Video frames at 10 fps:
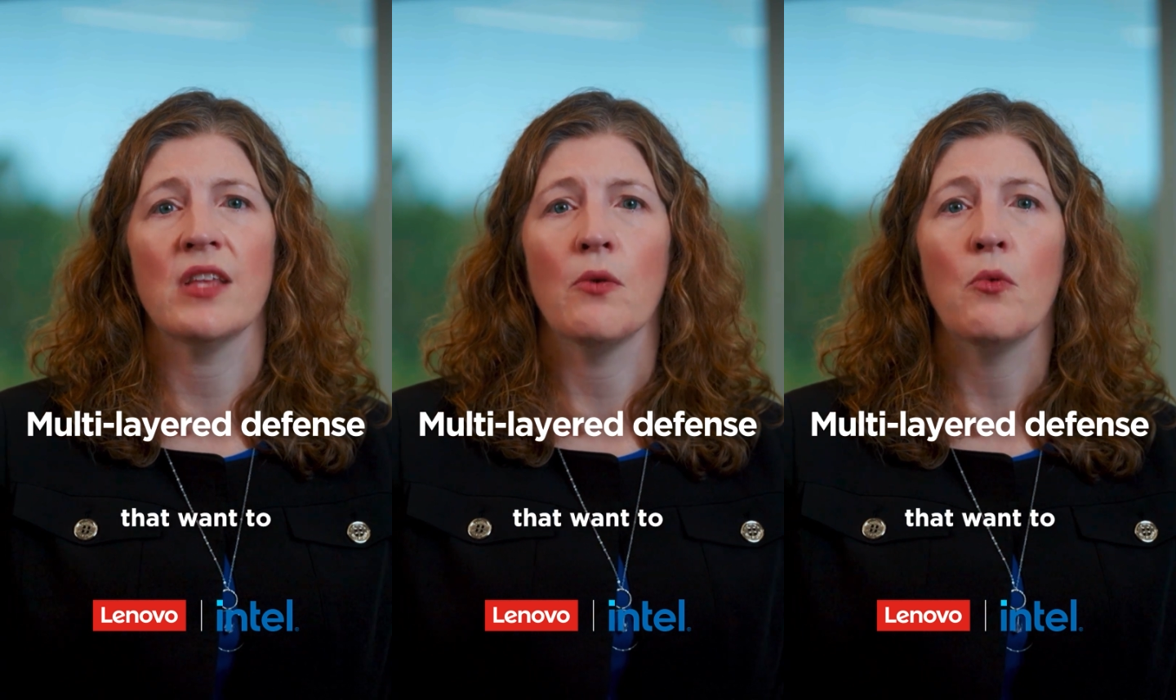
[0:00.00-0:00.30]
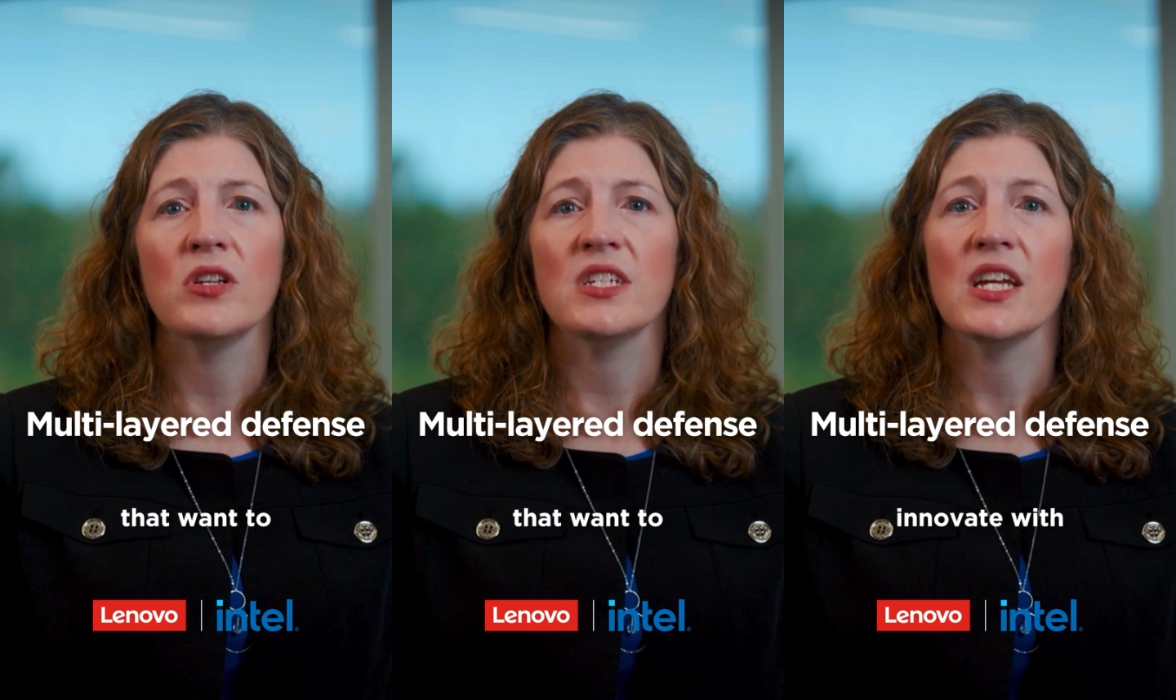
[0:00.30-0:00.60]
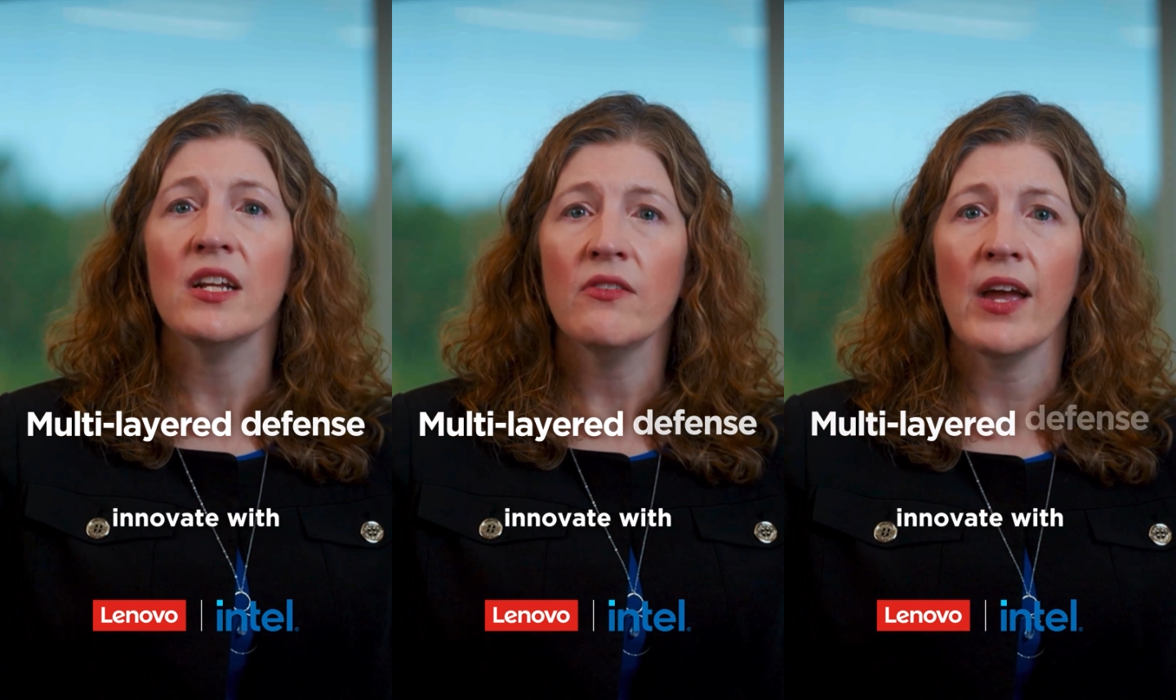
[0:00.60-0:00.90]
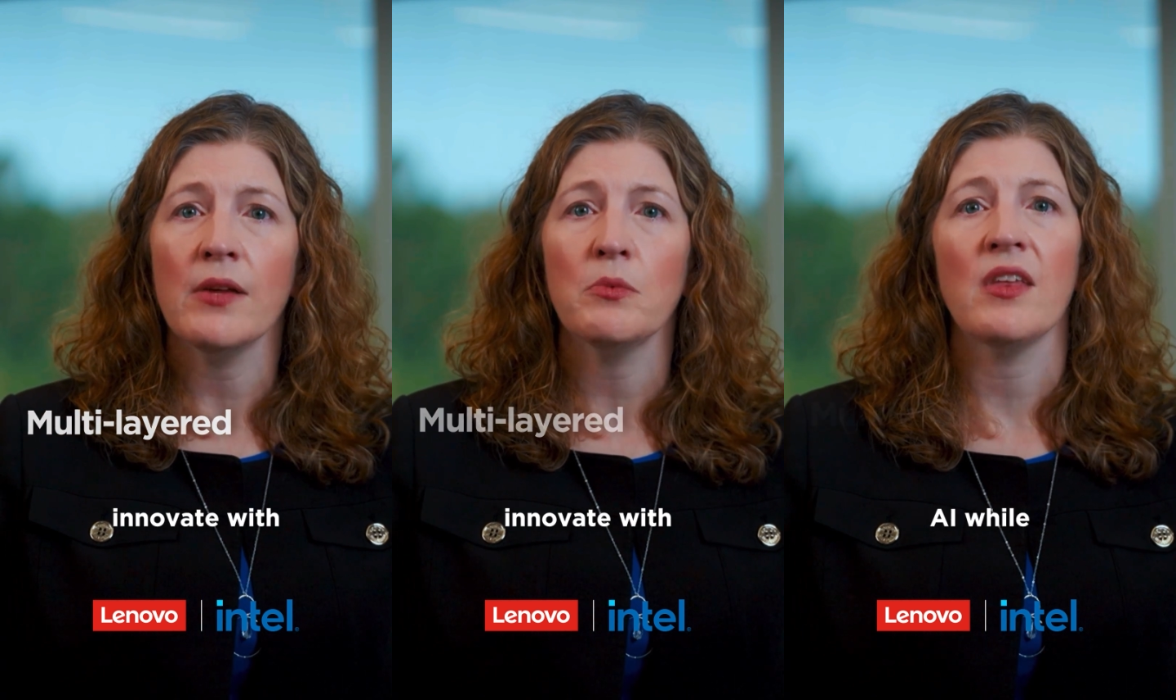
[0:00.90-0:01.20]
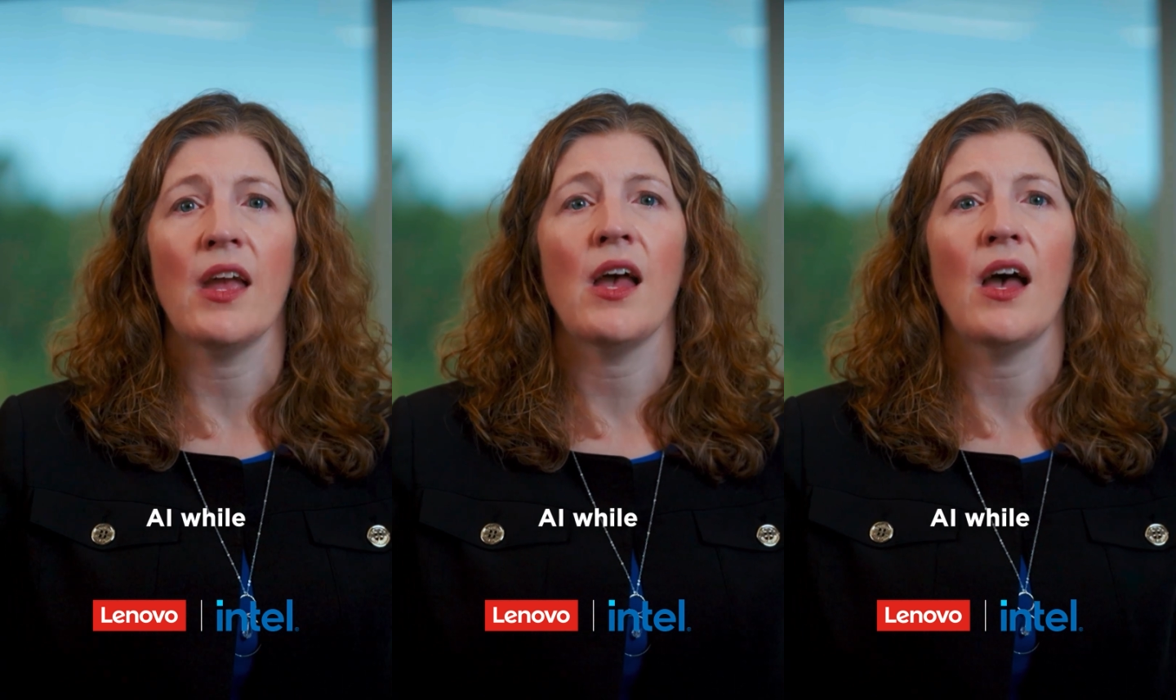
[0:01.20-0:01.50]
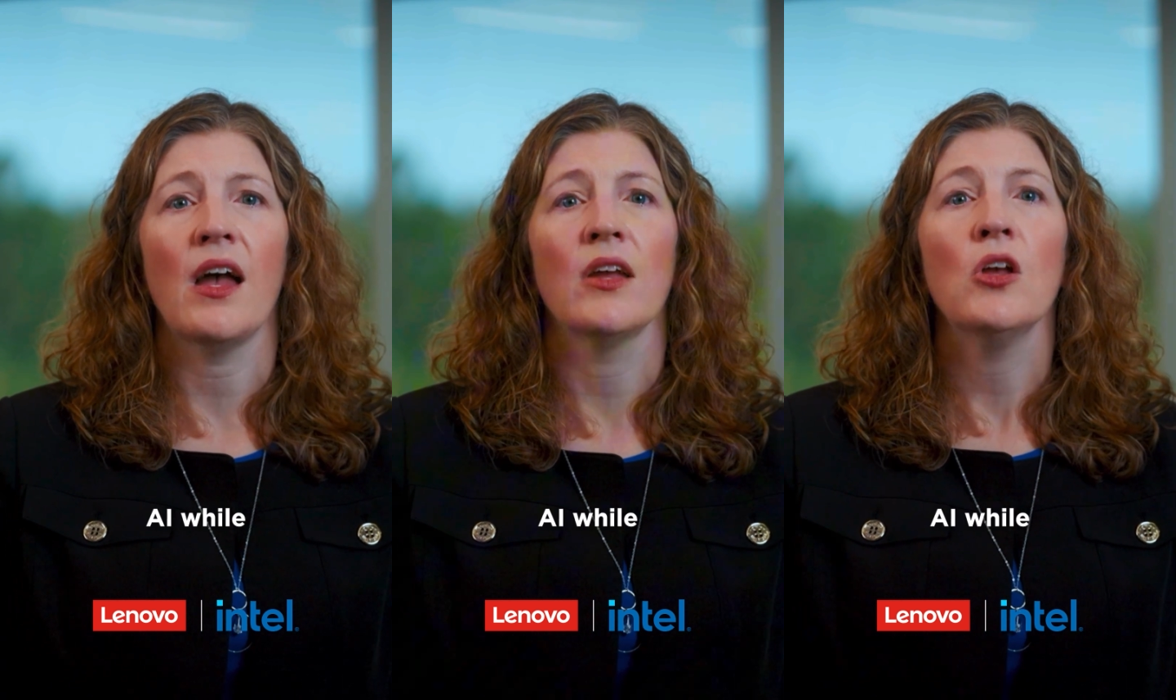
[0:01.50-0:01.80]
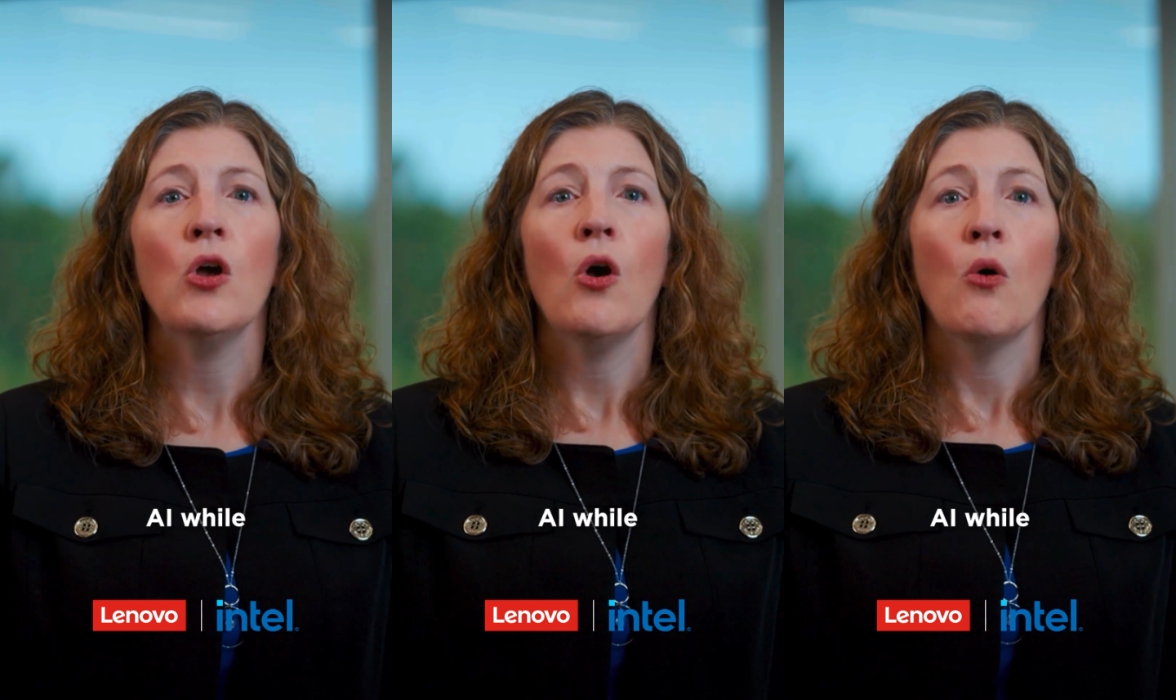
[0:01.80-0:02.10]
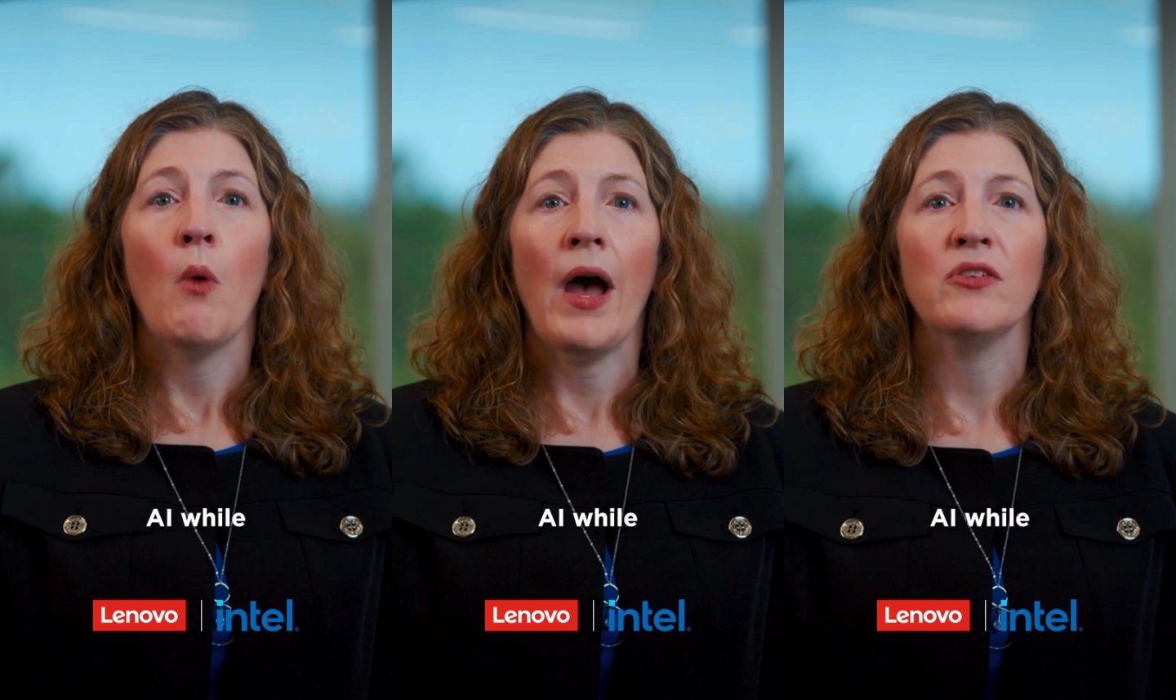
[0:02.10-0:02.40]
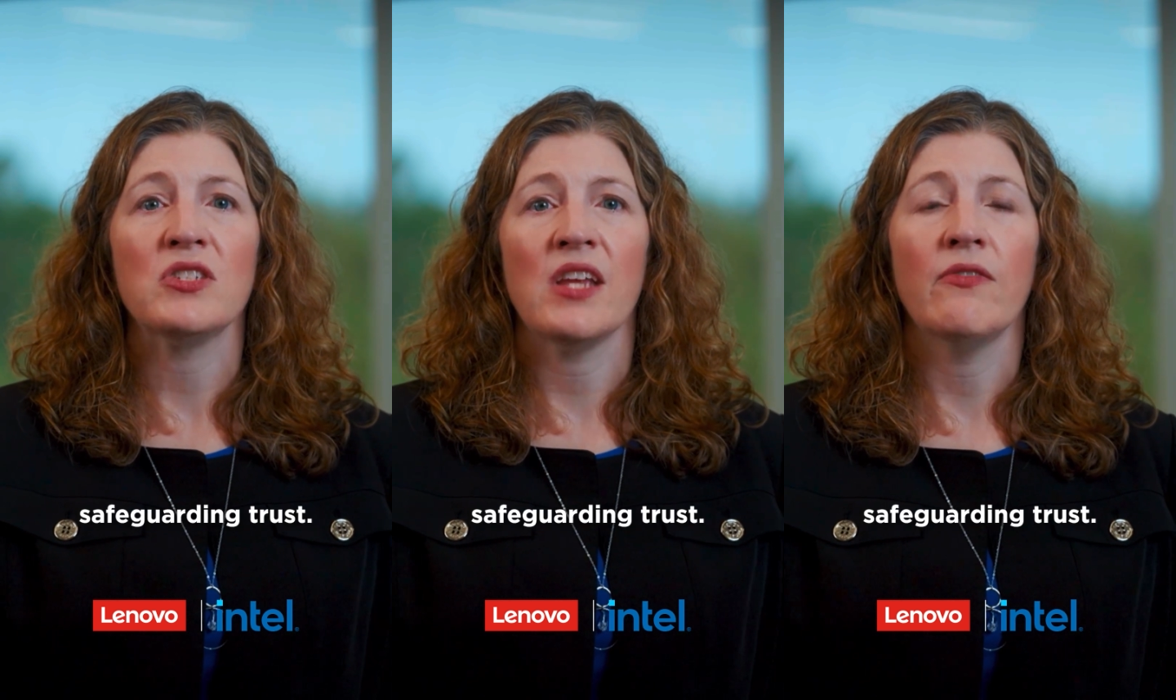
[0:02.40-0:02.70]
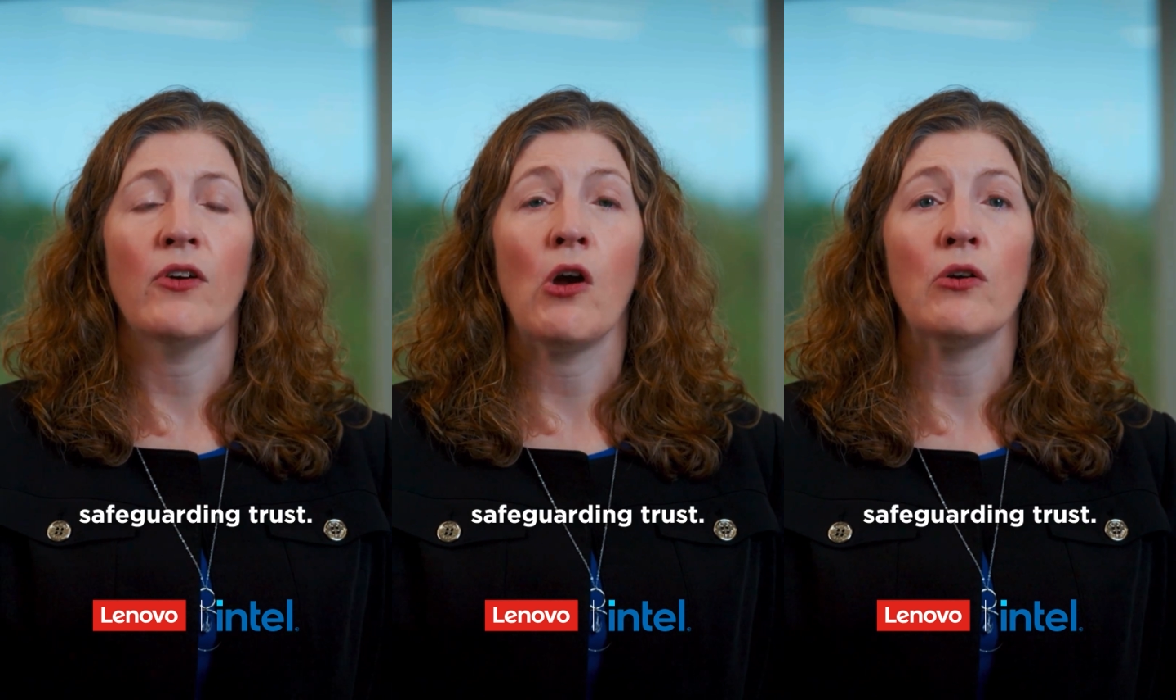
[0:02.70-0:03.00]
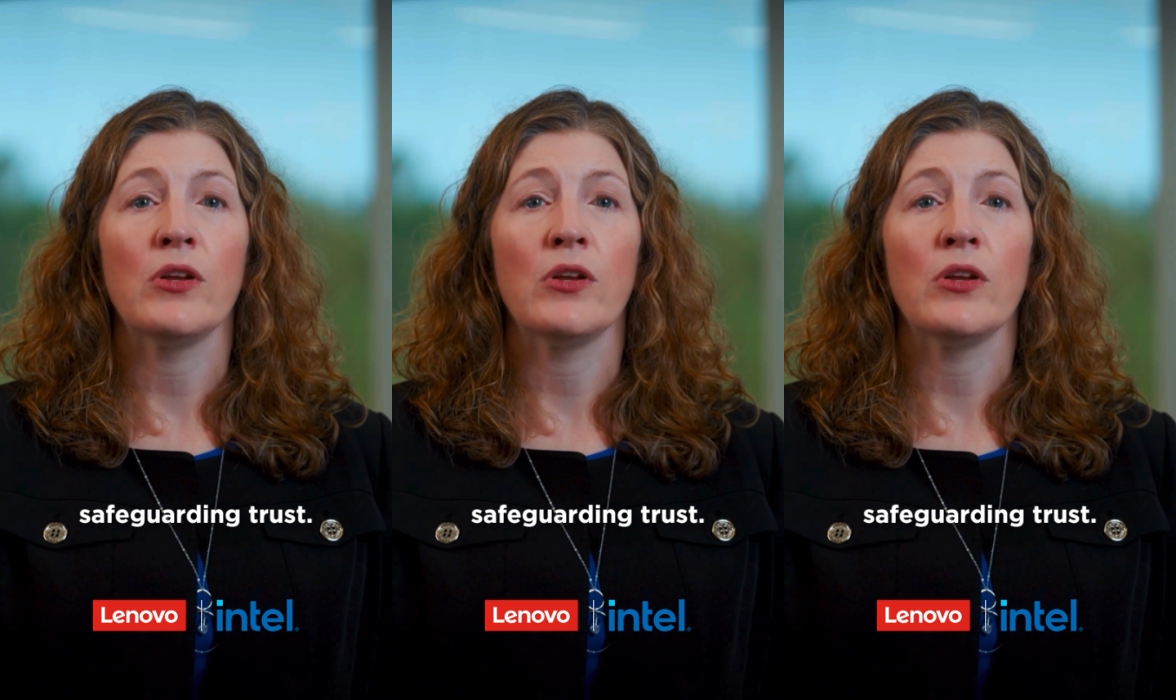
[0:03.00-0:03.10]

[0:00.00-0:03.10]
that want to innovate with AI while safeguarding